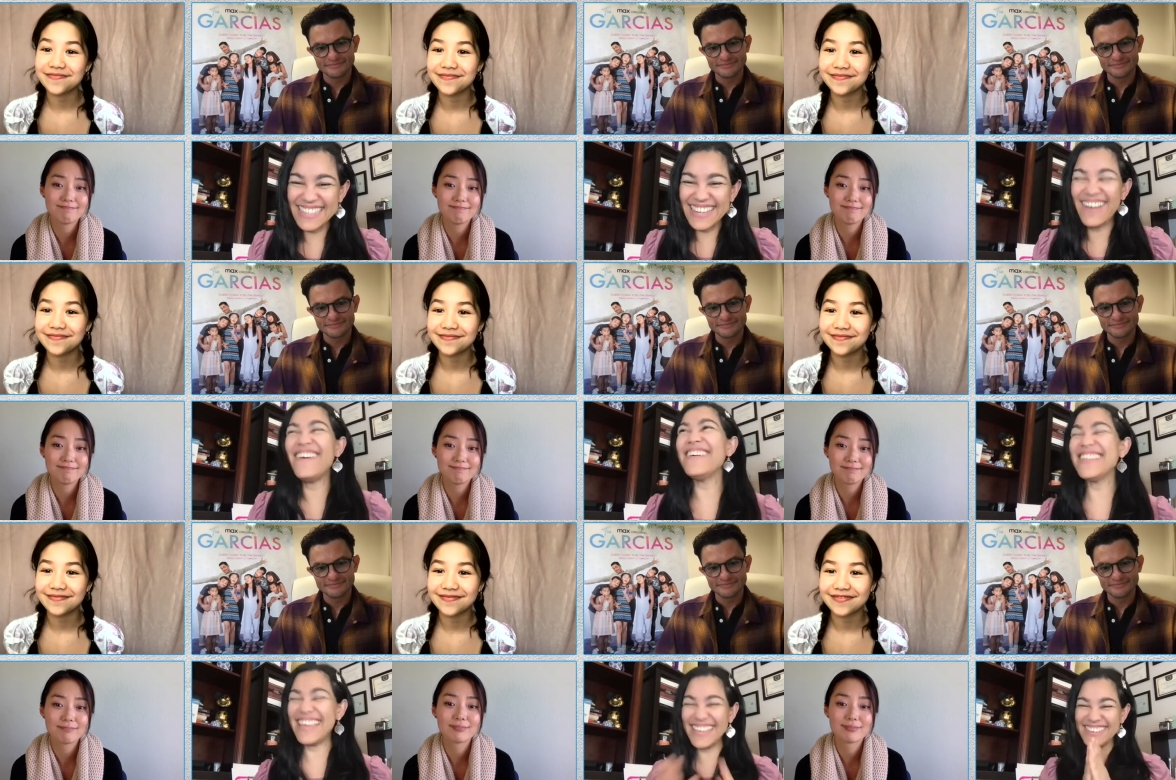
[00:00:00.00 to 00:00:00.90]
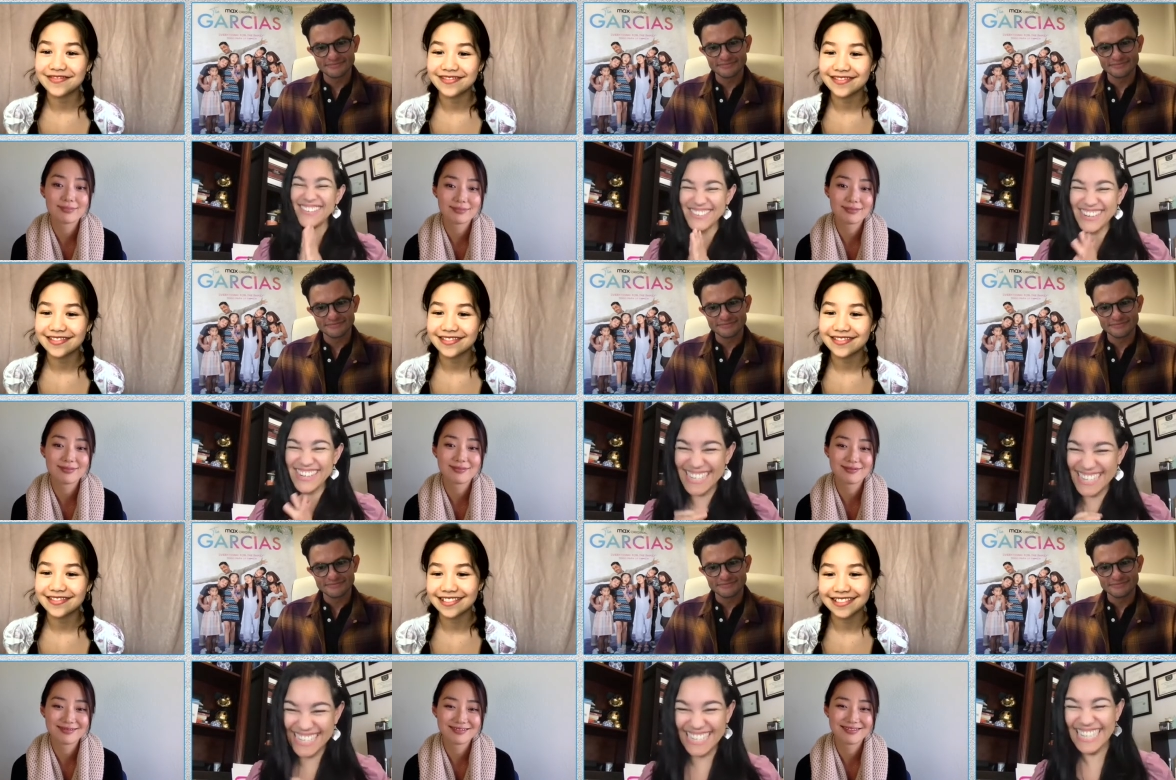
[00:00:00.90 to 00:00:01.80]
Speaker 1: Oh, thank you,
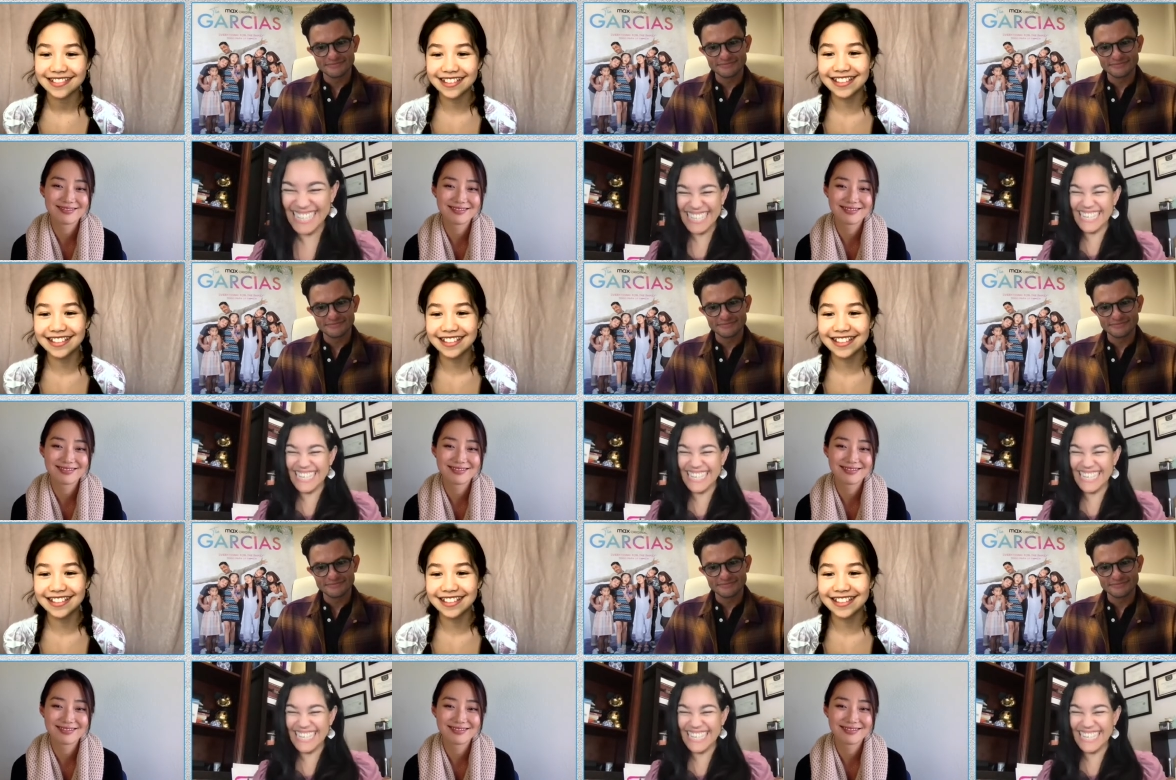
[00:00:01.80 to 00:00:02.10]
Trinity.